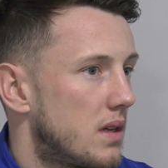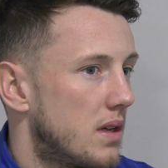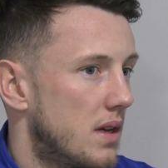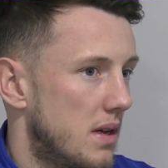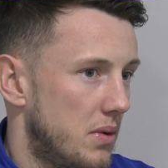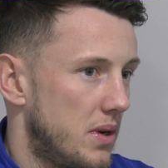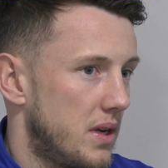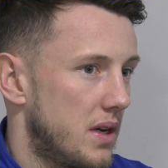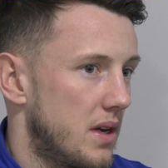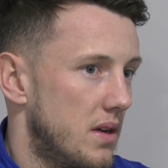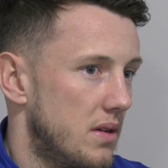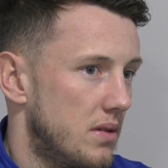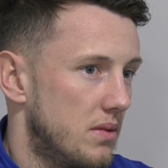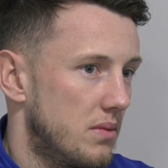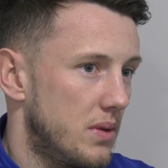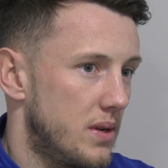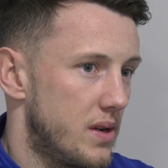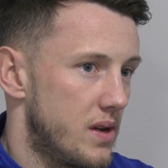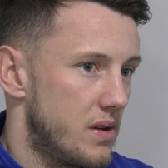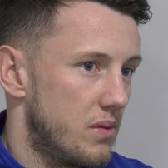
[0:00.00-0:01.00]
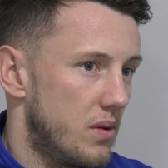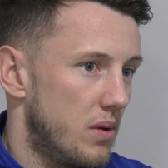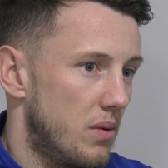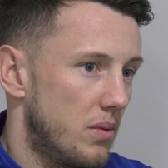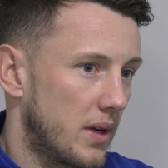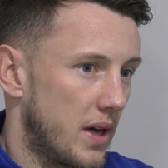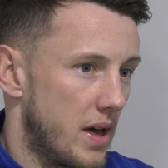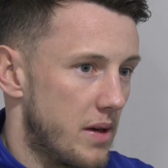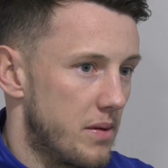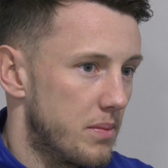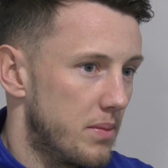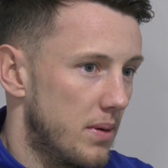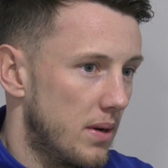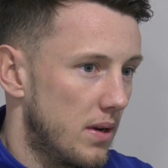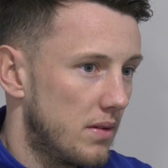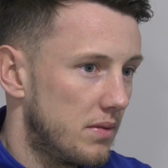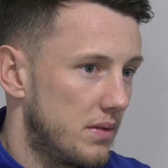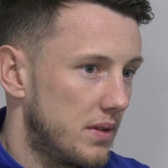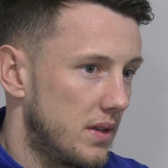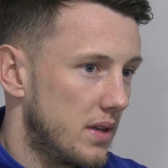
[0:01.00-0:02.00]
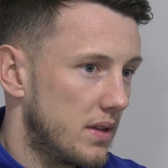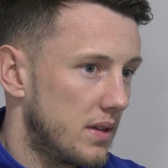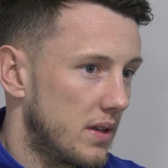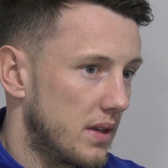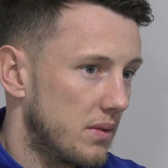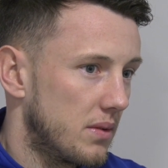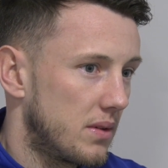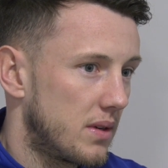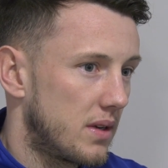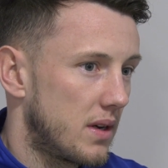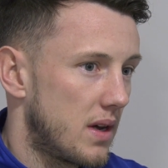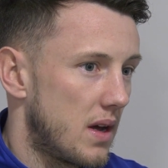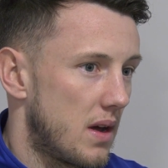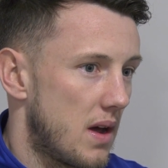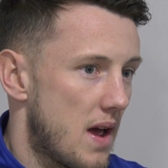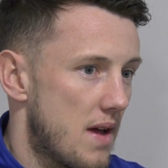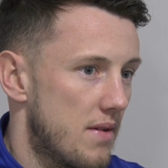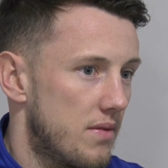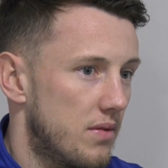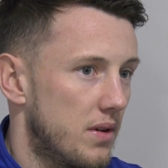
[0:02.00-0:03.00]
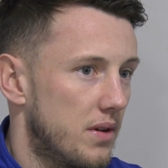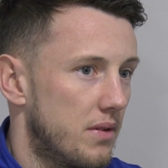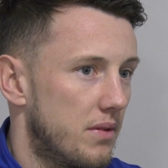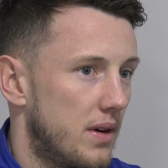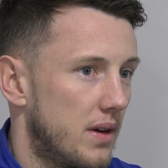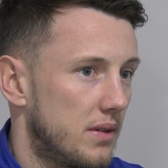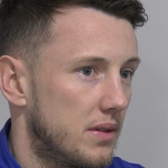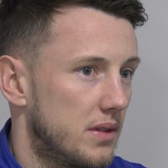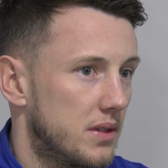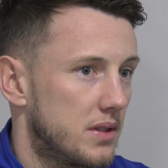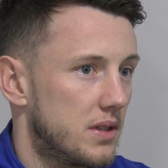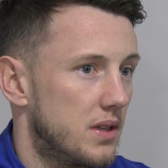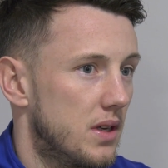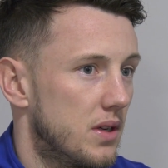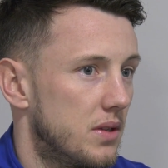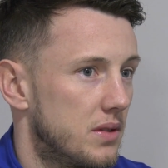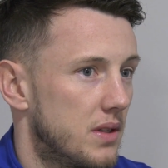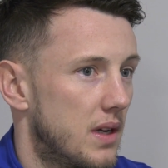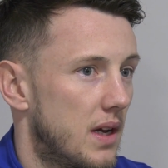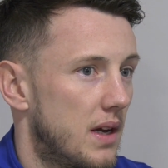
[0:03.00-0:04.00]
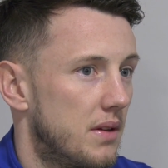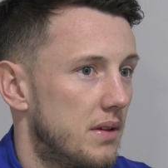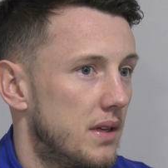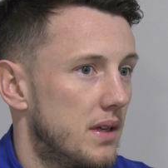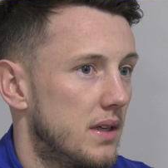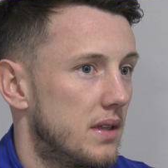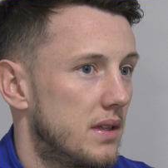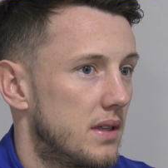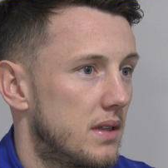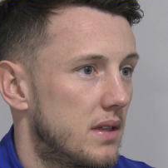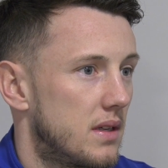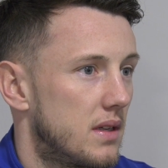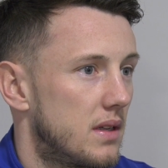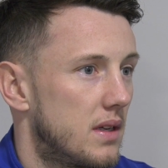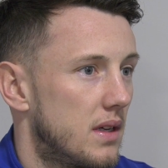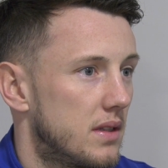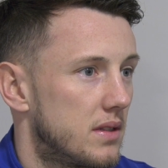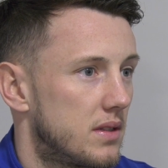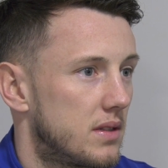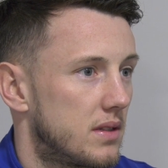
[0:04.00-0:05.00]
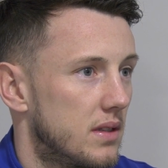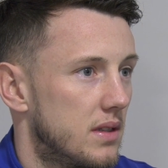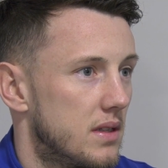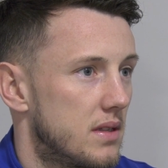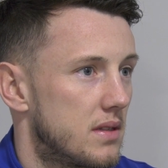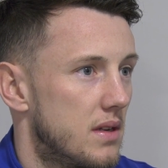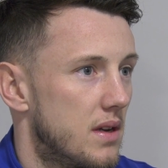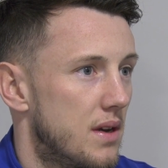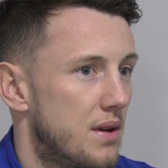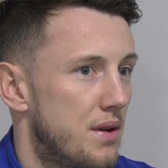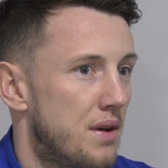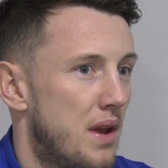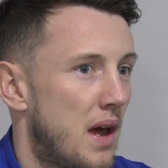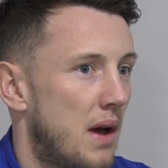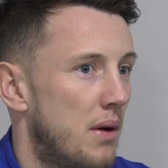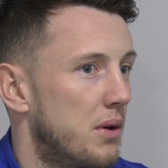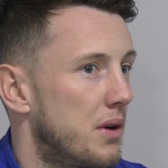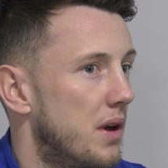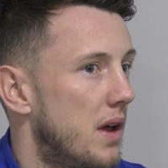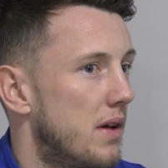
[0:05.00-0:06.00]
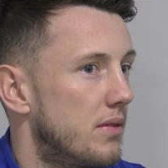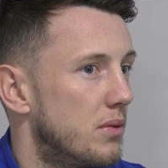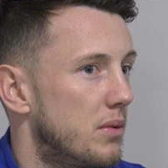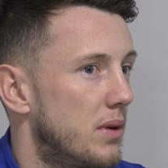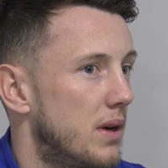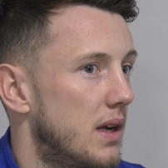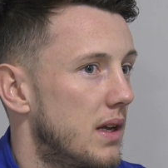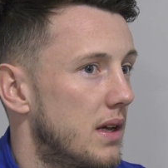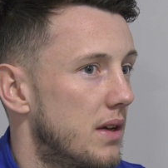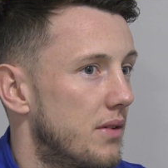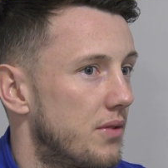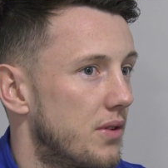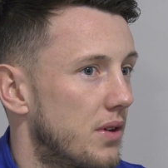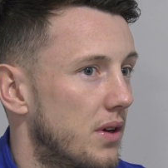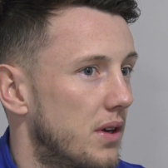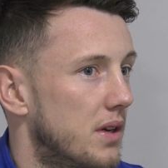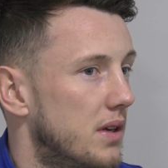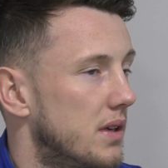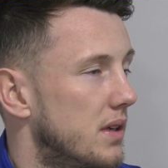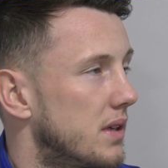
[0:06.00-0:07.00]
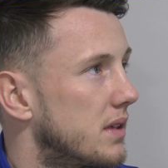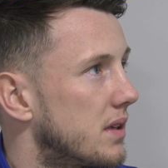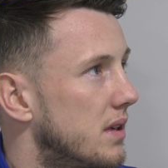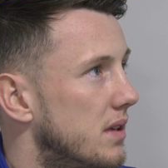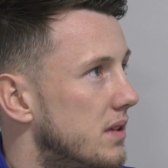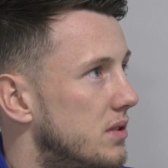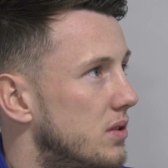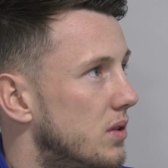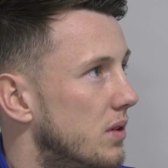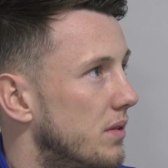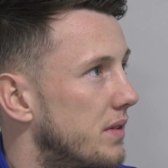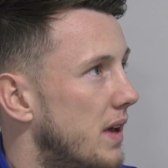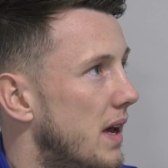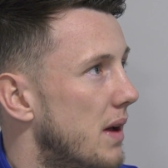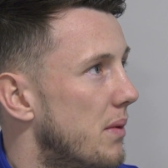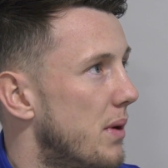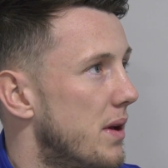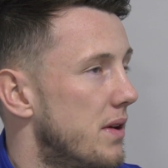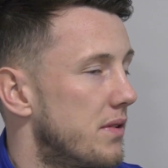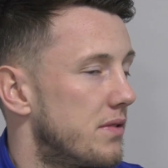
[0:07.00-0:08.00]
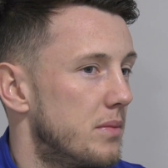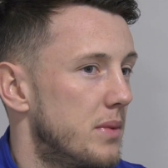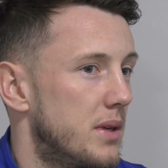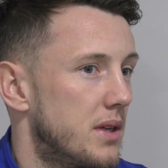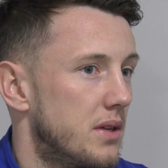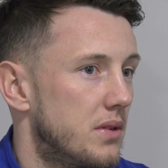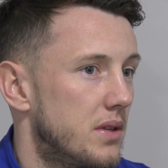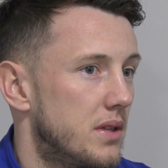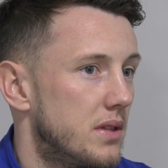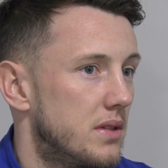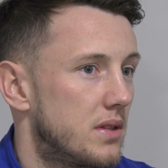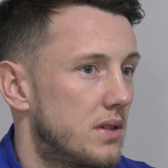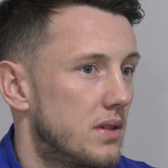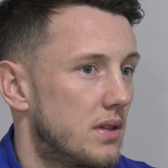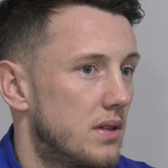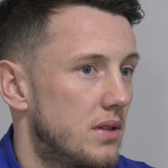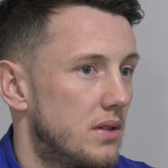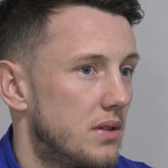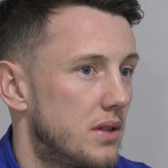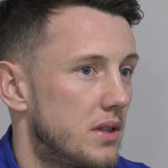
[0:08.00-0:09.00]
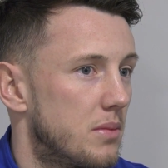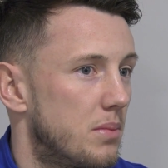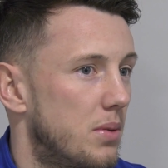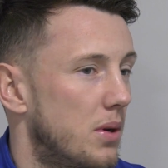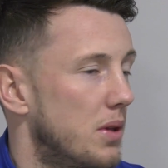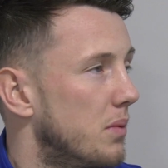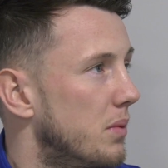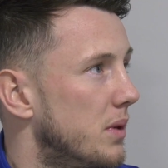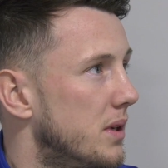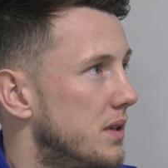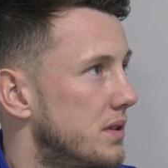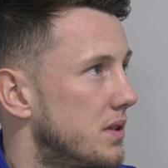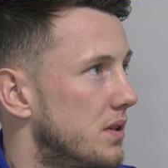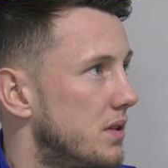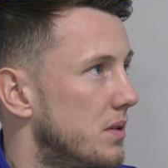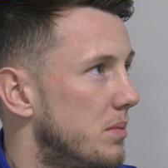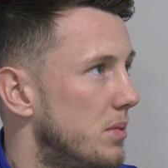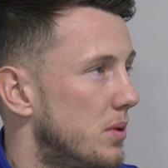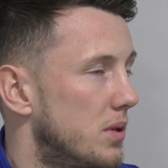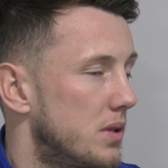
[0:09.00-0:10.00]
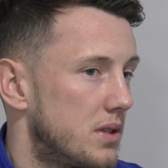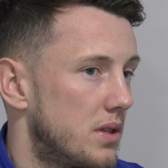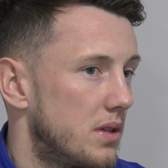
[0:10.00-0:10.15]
Yeah, we know what we're capable of, and I think everyone around us knows now that it's now or never, really. If you're gonna sort of get away from it, you need to put the wins on the board.